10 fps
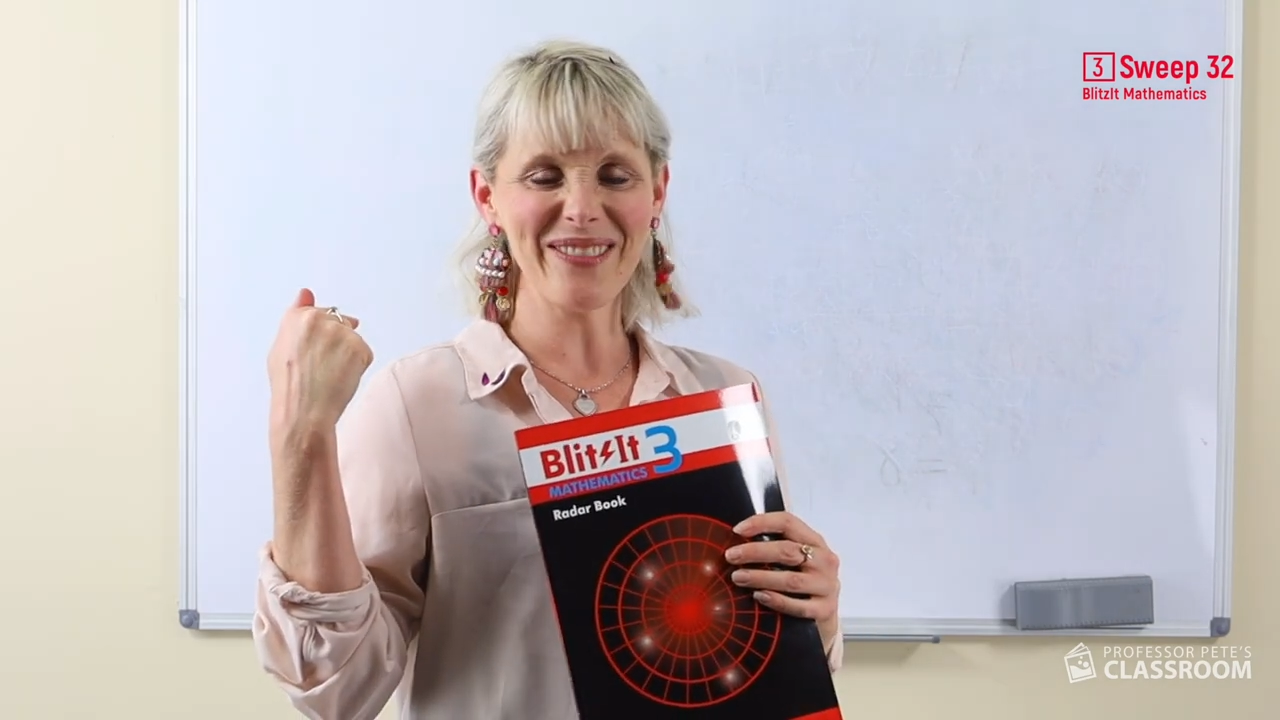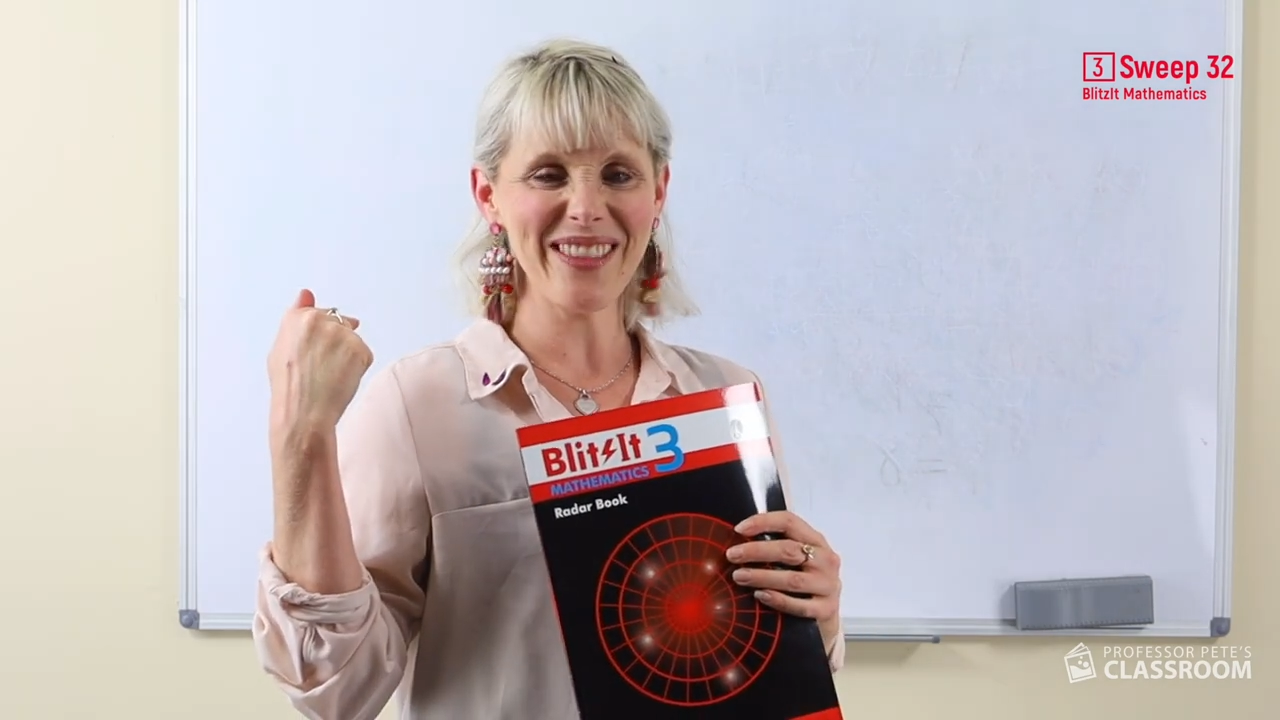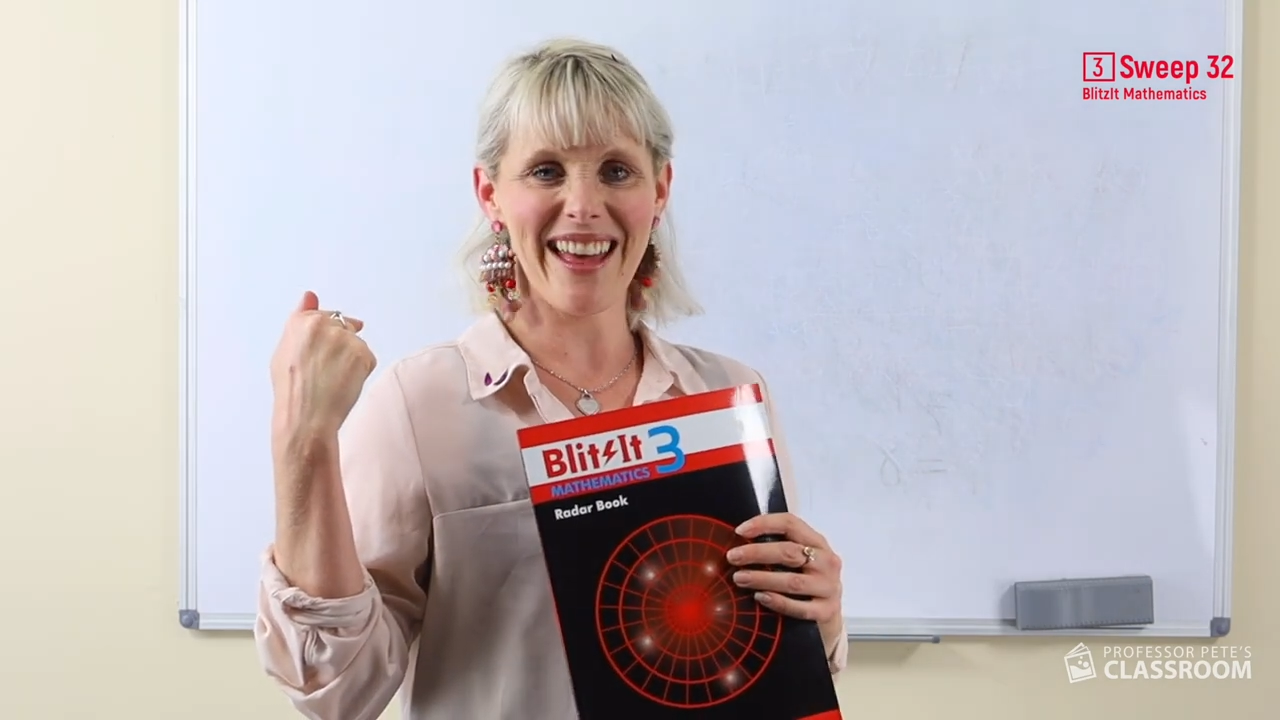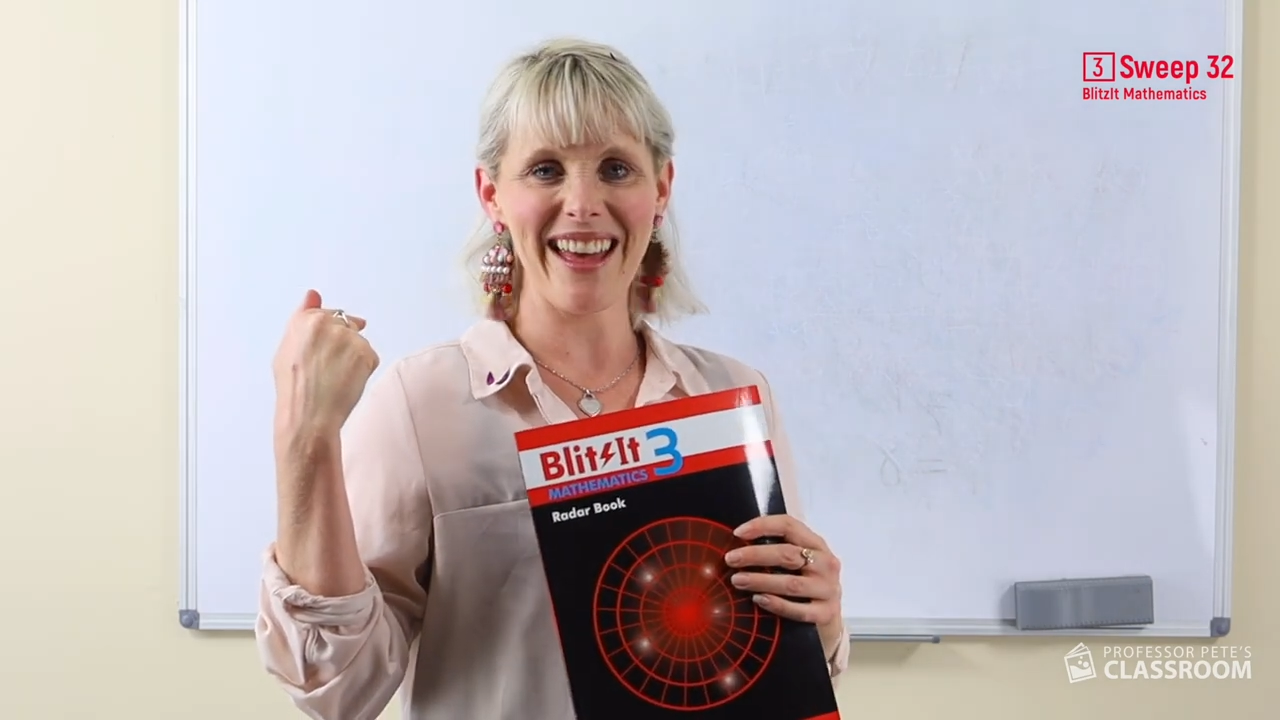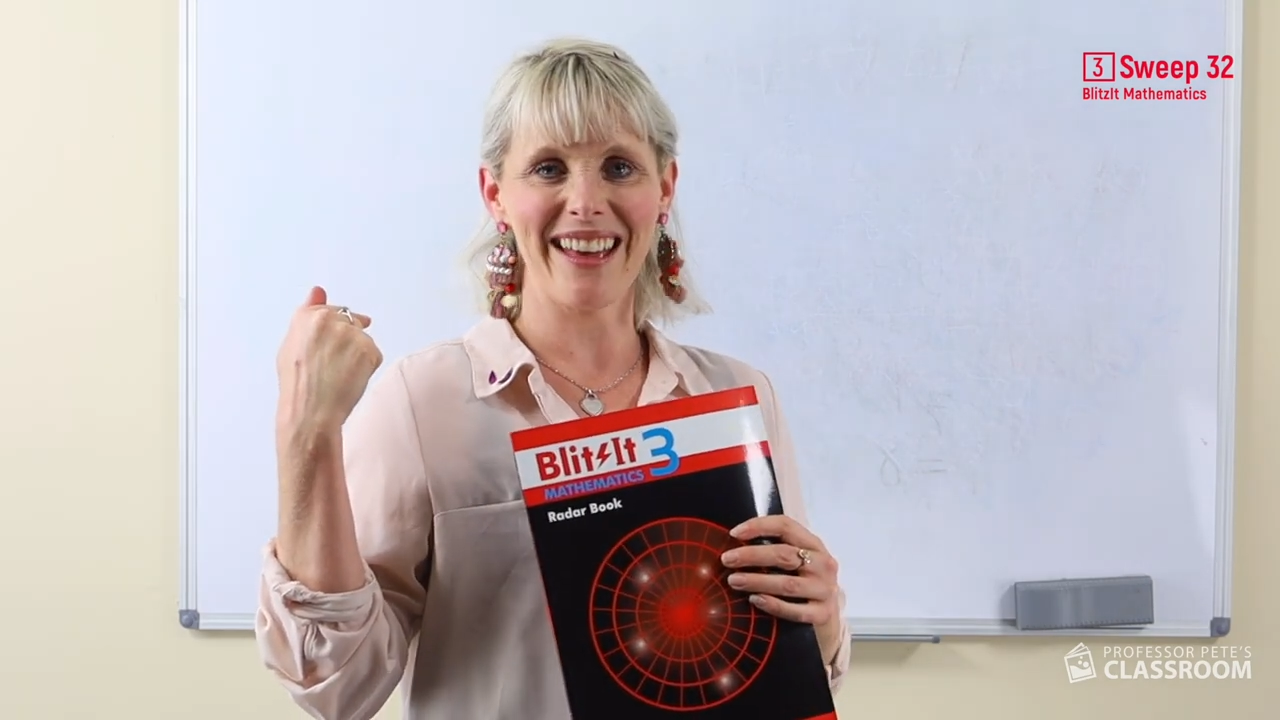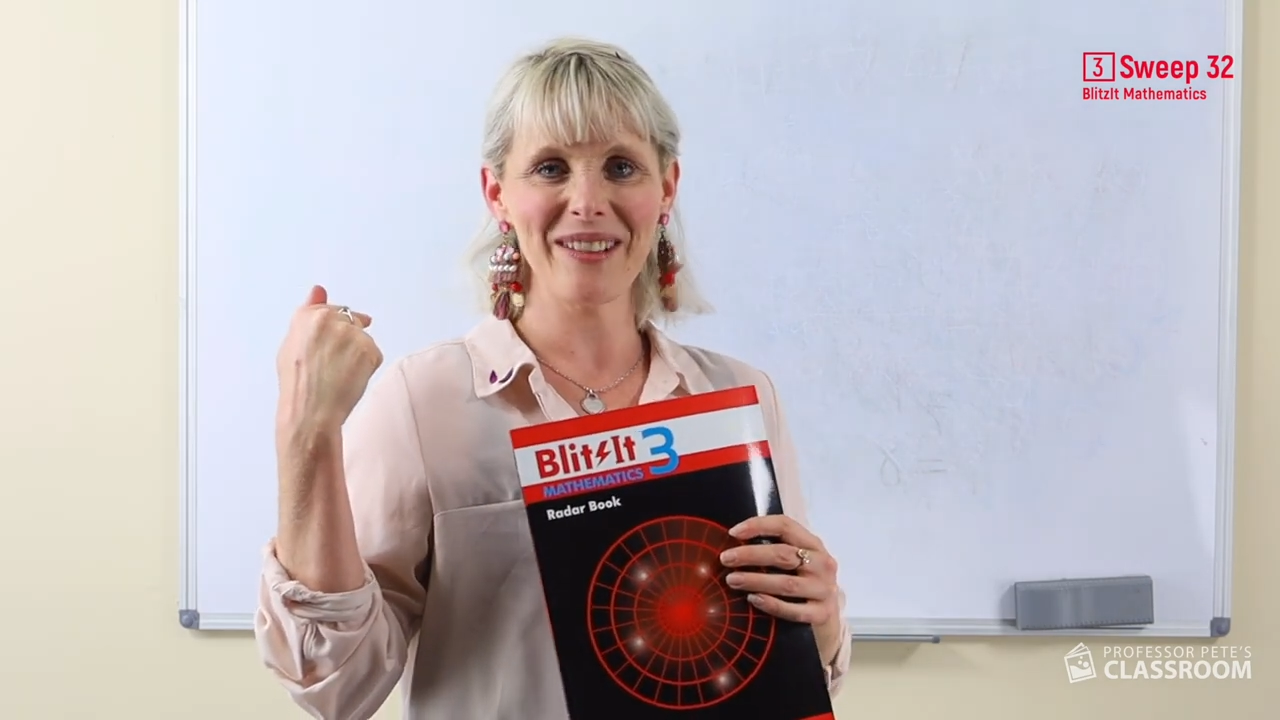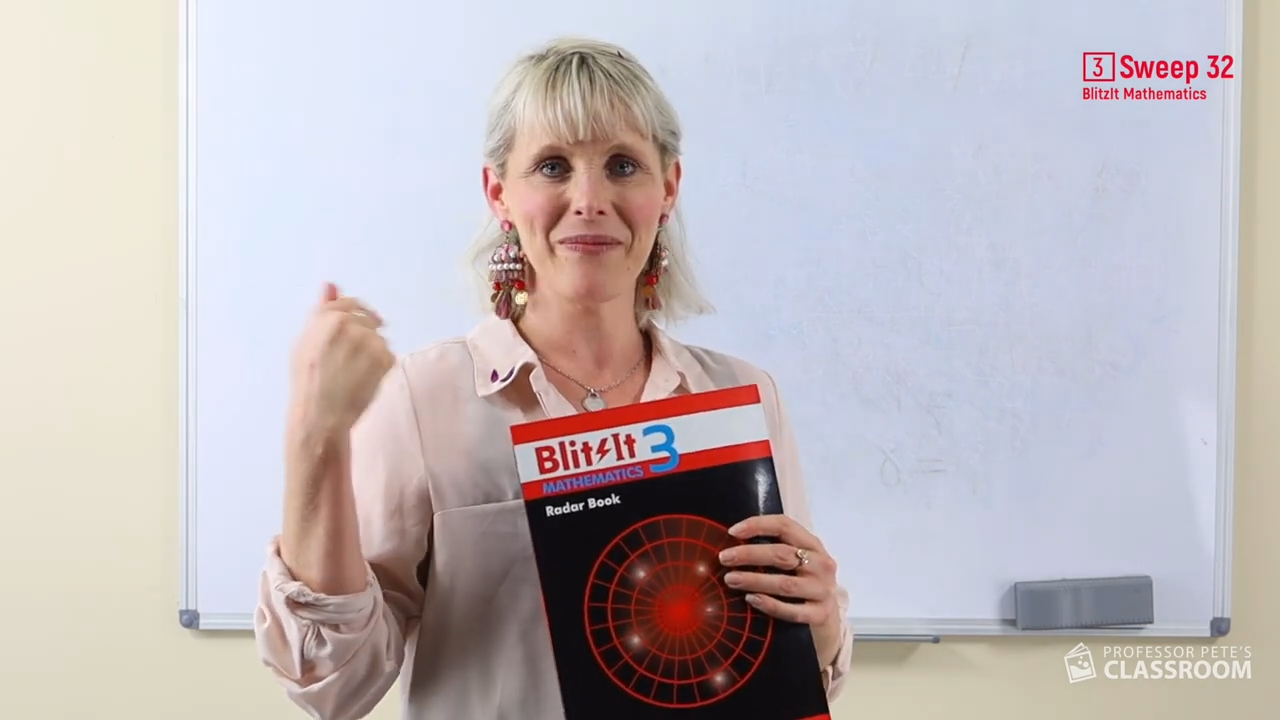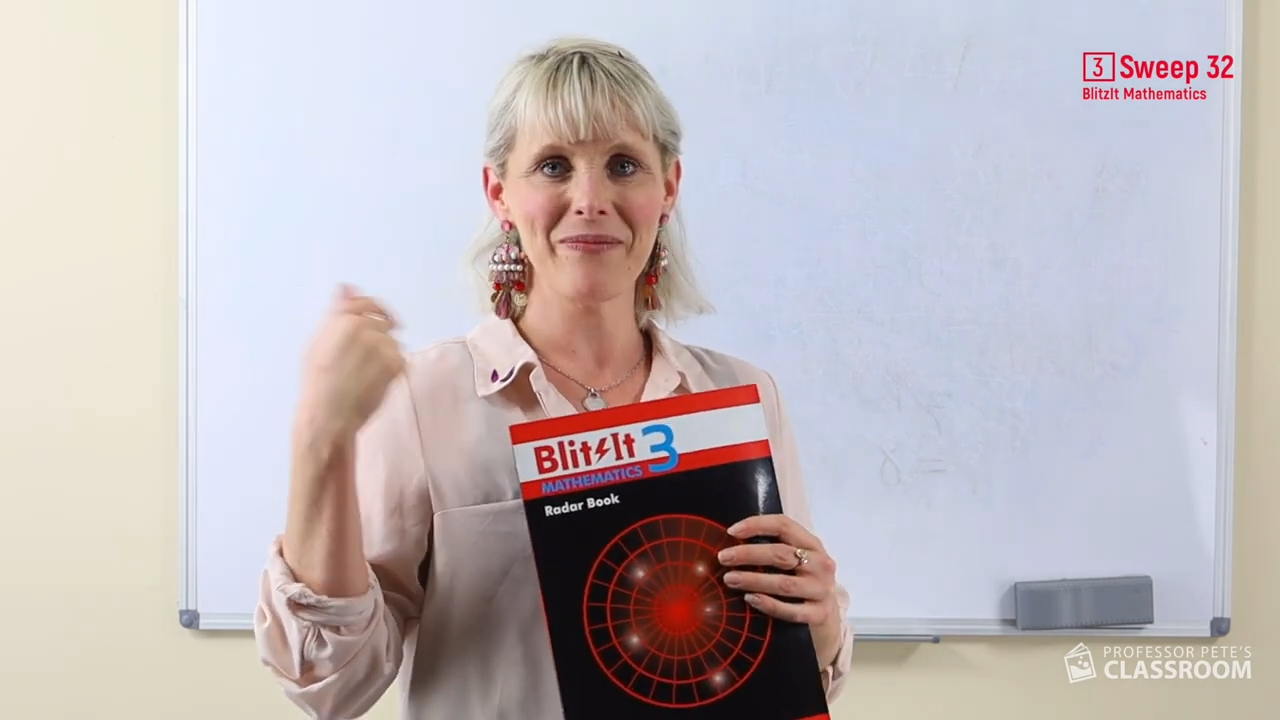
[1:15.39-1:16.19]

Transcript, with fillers: of there.